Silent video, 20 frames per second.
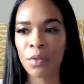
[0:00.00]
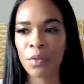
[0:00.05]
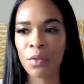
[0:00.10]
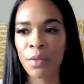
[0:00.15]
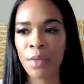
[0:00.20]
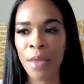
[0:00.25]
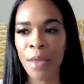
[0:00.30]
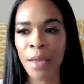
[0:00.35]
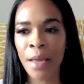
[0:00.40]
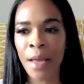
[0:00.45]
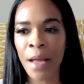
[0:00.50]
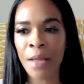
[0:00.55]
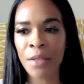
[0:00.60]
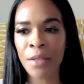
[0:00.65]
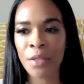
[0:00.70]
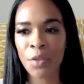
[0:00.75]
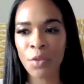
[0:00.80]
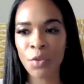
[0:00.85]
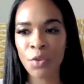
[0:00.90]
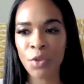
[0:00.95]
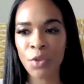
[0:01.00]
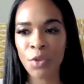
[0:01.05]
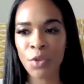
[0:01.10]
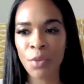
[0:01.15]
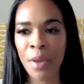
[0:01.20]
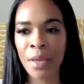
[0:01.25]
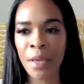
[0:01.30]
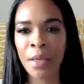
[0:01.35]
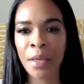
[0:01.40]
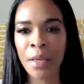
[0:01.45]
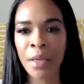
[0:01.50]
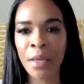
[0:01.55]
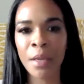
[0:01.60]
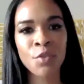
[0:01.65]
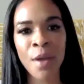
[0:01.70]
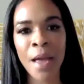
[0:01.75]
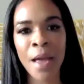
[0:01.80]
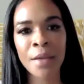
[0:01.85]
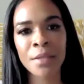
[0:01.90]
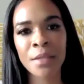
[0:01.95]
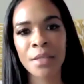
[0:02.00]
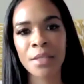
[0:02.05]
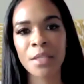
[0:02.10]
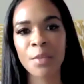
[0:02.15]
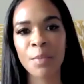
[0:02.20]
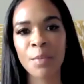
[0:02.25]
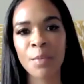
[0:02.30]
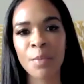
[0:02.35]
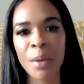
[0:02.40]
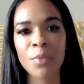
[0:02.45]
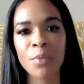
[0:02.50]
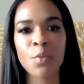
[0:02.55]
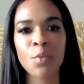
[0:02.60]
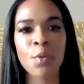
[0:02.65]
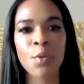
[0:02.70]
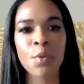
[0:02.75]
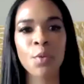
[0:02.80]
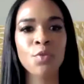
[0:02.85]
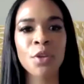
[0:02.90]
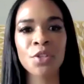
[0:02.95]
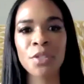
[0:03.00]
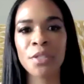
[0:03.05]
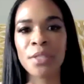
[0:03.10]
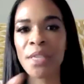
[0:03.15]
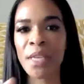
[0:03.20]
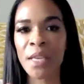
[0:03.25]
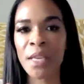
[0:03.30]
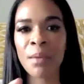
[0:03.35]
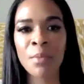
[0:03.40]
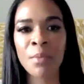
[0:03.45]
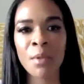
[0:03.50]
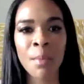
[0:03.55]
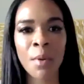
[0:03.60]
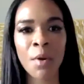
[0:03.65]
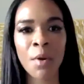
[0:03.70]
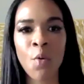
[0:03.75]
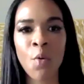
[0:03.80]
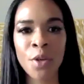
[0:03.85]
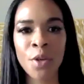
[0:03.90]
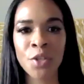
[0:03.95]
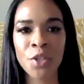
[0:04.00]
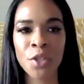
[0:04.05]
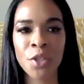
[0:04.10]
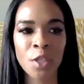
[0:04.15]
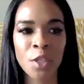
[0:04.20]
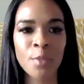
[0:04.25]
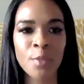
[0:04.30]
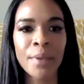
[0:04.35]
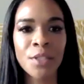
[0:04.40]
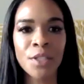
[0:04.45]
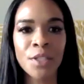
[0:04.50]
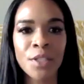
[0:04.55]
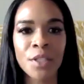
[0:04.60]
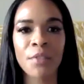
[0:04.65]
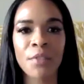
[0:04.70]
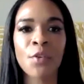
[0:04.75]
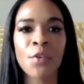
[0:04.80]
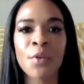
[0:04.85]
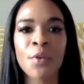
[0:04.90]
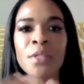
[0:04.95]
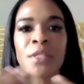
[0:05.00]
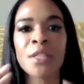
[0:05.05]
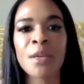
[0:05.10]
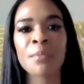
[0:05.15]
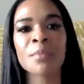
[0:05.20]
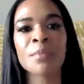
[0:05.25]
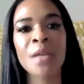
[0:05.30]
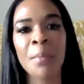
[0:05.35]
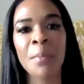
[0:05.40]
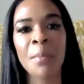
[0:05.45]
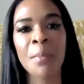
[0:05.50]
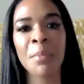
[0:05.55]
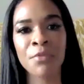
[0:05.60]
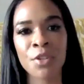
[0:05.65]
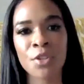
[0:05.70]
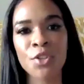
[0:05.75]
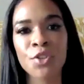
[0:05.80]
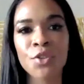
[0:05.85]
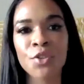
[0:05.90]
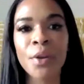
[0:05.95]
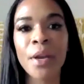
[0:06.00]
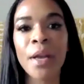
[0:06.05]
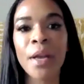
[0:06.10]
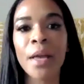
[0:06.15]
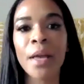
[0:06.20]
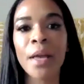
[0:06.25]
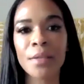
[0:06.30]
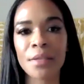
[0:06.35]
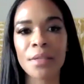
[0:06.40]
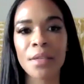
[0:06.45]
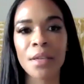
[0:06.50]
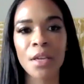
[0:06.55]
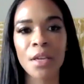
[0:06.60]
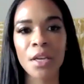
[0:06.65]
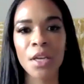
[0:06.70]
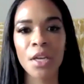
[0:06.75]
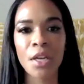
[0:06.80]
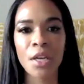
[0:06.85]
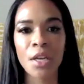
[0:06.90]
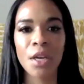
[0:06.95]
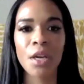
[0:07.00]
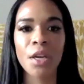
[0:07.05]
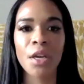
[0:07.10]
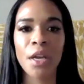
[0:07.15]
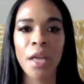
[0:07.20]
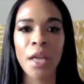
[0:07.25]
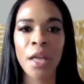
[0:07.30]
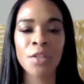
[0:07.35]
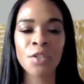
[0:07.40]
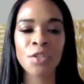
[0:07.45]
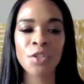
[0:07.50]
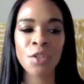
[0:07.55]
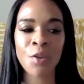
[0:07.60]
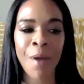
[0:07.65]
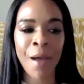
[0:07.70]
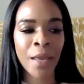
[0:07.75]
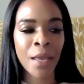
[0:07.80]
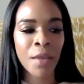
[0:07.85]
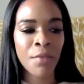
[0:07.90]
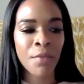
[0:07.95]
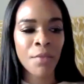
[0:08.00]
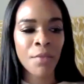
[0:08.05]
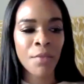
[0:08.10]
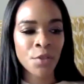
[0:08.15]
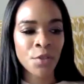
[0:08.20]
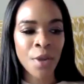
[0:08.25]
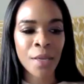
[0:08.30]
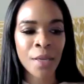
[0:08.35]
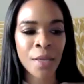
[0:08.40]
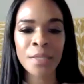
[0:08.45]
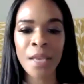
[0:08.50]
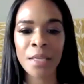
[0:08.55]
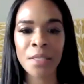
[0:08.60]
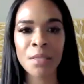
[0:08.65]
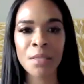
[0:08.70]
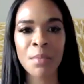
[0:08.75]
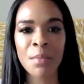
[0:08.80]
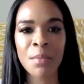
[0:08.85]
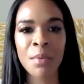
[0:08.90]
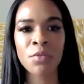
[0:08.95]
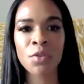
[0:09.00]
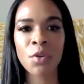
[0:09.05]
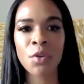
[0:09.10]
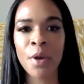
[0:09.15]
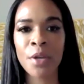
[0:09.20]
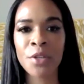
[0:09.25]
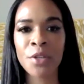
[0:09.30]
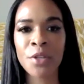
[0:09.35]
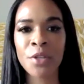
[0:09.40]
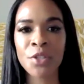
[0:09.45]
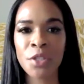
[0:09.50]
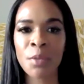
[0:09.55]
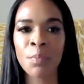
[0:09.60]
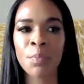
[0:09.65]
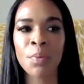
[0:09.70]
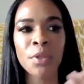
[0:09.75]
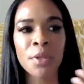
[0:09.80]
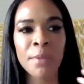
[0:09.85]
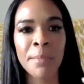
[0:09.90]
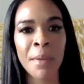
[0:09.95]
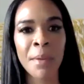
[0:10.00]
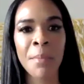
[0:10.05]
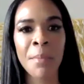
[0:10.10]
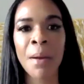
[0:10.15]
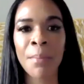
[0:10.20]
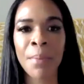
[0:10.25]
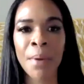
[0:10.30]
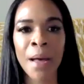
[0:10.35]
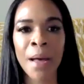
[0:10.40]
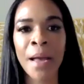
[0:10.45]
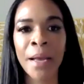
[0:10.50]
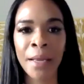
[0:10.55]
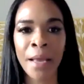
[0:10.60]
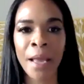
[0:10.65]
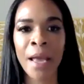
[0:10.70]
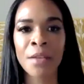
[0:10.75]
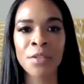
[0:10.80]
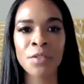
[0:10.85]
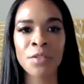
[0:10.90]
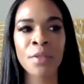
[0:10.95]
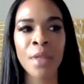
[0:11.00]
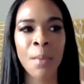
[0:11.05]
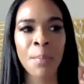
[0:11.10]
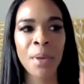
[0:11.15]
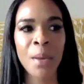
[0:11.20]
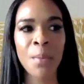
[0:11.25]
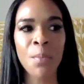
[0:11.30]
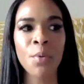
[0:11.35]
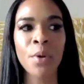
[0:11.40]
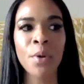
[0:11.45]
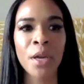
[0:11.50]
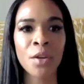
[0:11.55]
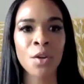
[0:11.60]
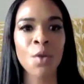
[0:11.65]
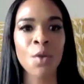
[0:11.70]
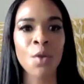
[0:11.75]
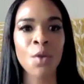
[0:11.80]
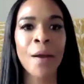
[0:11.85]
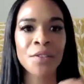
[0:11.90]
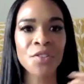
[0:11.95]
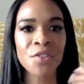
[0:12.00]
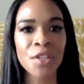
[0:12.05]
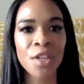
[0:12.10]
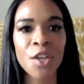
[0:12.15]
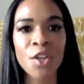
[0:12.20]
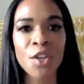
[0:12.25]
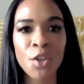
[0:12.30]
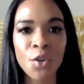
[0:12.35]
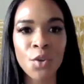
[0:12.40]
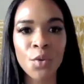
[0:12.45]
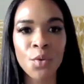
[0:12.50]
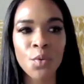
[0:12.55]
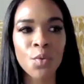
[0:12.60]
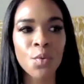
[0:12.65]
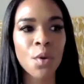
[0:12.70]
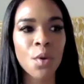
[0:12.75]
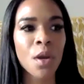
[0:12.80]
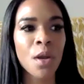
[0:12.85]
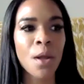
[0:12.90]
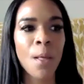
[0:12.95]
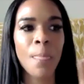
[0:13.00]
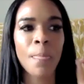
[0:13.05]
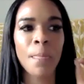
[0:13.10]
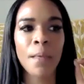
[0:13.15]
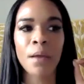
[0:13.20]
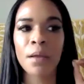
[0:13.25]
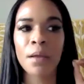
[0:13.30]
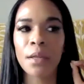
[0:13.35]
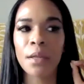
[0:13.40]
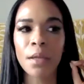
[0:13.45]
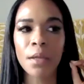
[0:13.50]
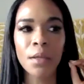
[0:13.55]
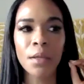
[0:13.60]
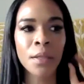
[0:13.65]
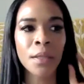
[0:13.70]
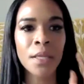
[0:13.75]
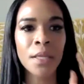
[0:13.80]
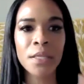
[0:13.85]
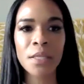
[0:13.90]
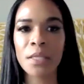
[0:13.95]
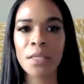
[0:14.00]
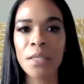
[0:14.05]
thank God social media gives you access to people to where you can just DM them a question, especially if you're in some type of distress. And so I even try to take some of those questions and put them in my podcast so that people can know I see you, listen